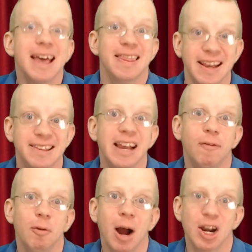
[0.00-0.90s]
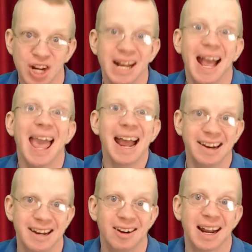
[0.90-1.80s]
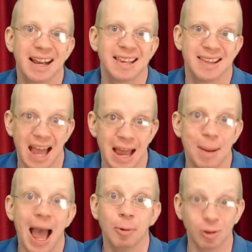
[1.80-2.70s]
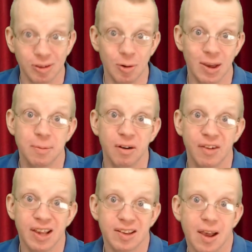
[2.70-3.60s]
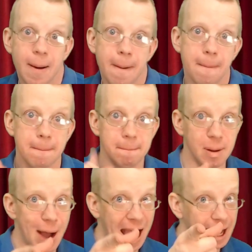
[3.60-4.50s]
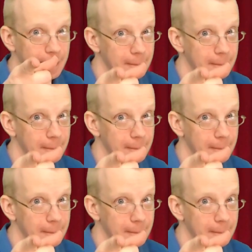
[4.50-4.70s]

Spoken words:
Thanks again for watching, and until next time, I will see you at the movies. Bye-bye.